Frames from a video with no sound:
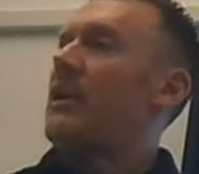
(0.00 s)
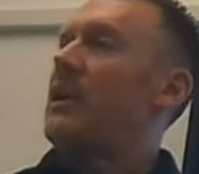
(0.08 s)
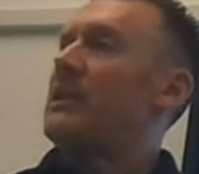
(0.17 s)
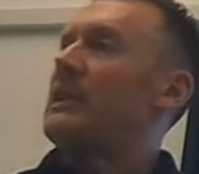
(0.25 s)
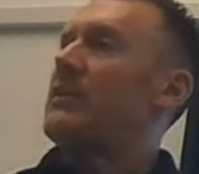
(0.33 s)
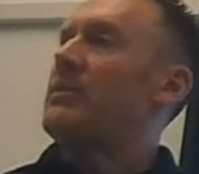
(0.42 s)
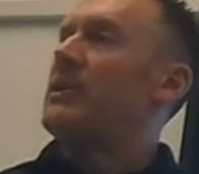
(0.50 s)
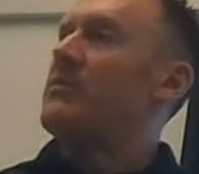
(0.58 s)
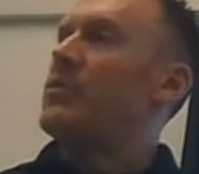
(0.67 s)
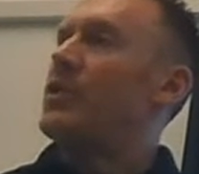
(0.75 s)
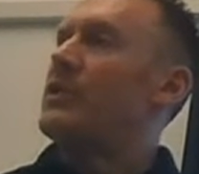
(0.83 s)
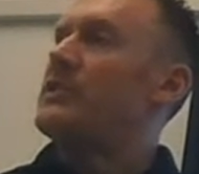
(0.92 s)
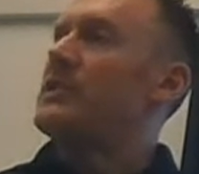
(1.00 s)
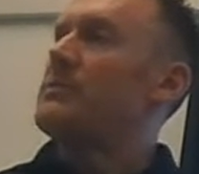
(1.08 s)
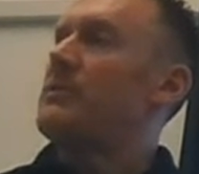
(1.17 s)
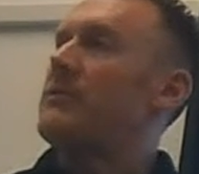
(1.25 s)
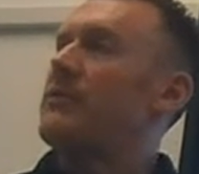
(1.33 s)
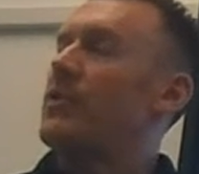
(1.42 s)
a little bit more just
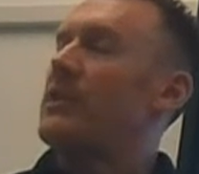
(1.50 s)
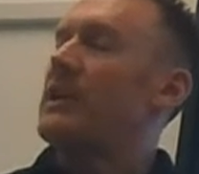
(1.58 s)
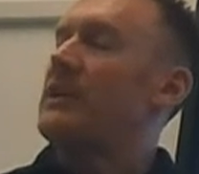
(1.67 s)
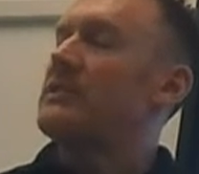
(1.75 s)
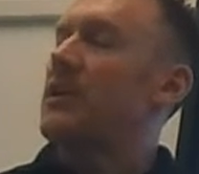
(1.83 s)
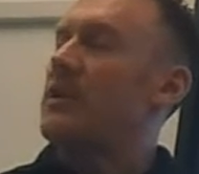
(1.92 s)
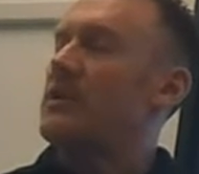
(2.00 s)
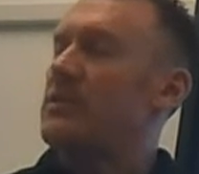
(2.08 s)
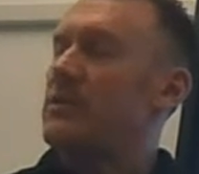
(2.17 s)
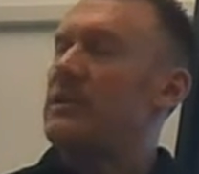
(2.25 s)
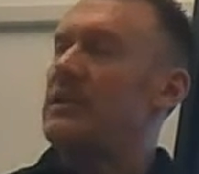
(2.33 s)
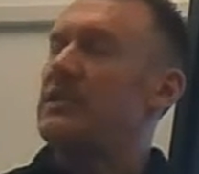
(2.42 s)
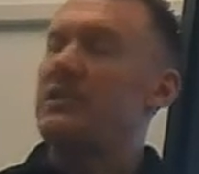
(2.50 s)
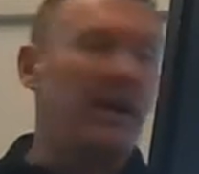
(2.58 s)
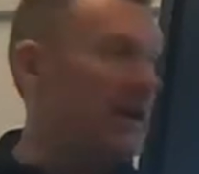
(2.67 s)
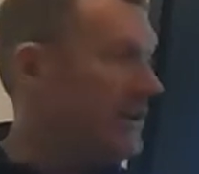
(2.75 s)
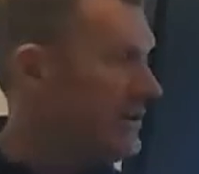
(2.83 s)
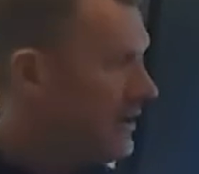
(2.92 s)
before they start to
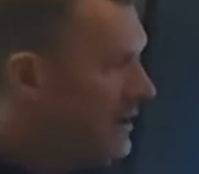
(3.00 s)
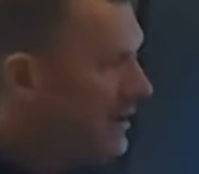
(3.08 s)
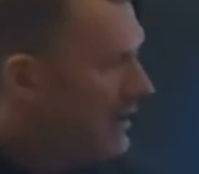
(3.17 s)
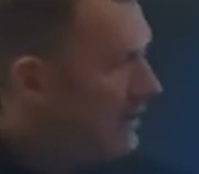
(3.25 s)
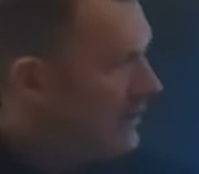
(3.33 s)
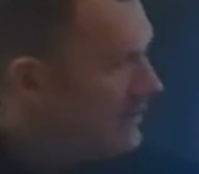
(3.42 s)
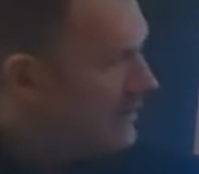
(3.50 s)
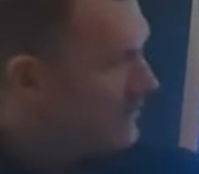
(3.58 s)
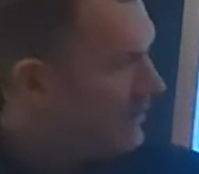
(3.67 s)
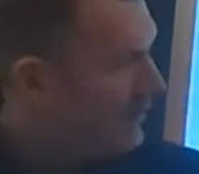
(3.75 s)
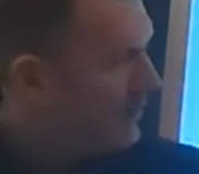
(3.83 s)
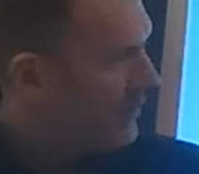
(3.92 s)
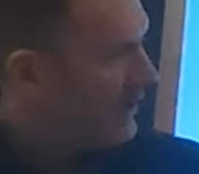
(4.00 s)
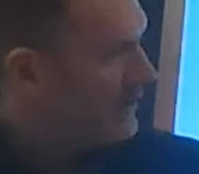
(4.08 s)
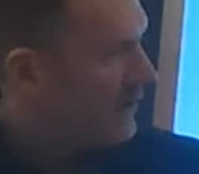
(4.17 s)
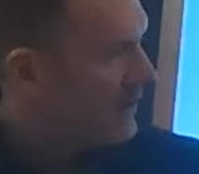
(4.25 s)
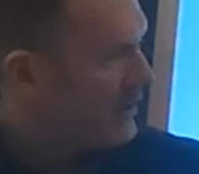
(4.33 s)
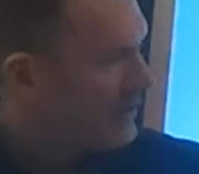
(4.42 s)
initiate, just before they
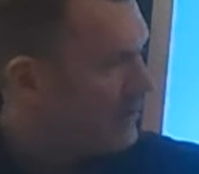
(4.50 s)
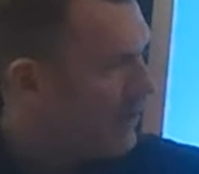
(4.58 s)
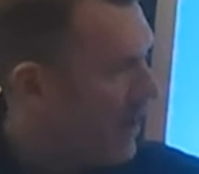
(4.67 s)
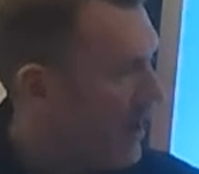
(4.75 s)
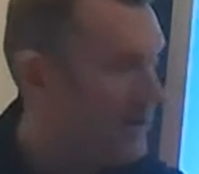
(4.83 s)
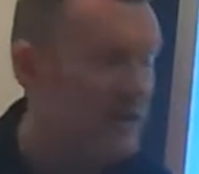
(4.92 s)
start to drop